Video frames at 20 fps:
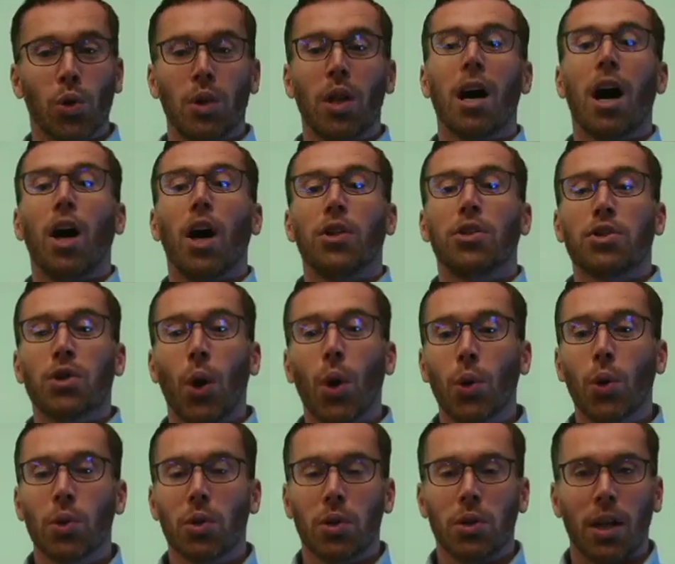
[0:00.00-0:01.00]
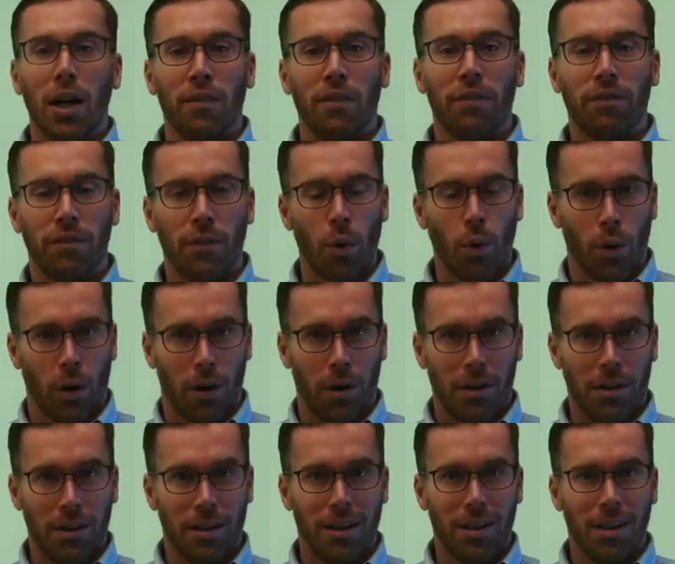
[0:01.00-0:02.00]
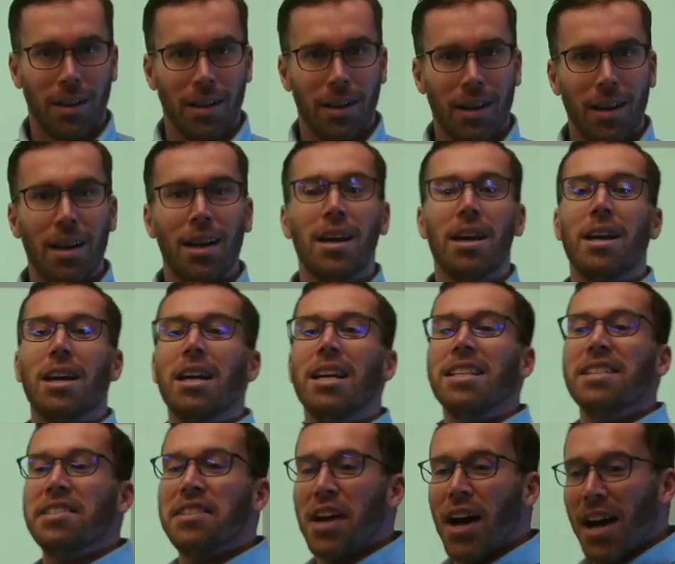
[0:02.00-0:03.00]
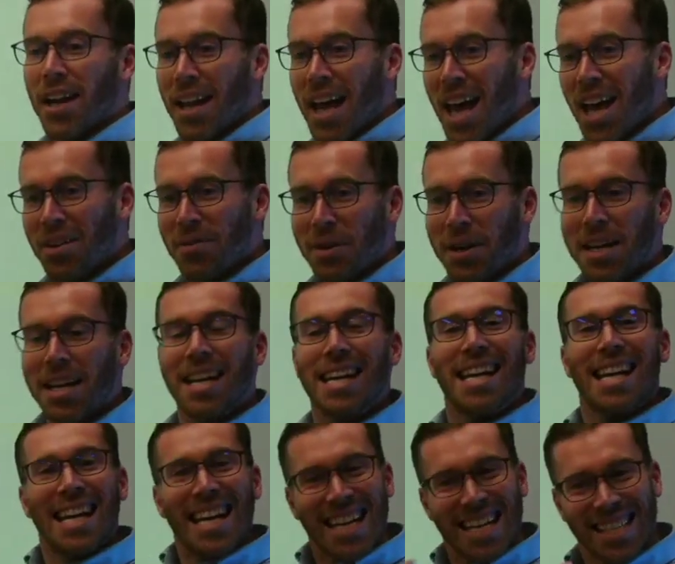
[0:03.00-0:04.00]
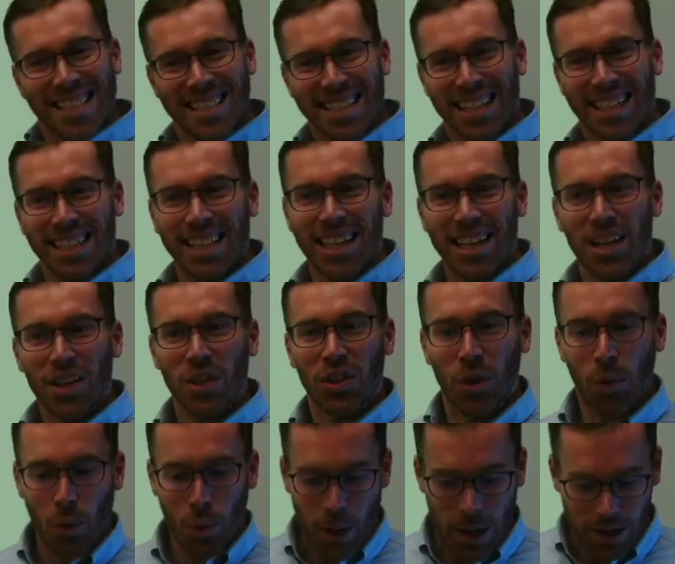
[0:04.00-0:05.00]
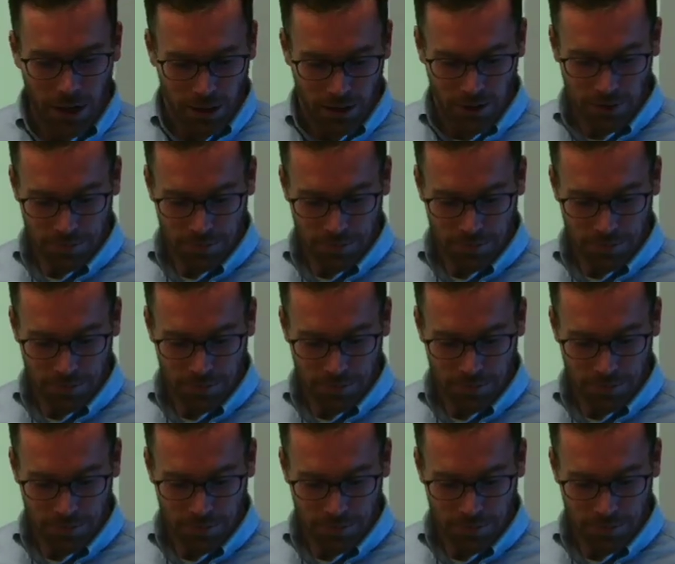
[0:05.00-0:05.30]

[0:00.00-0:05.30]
A total of 4. John Henry is declared the winner.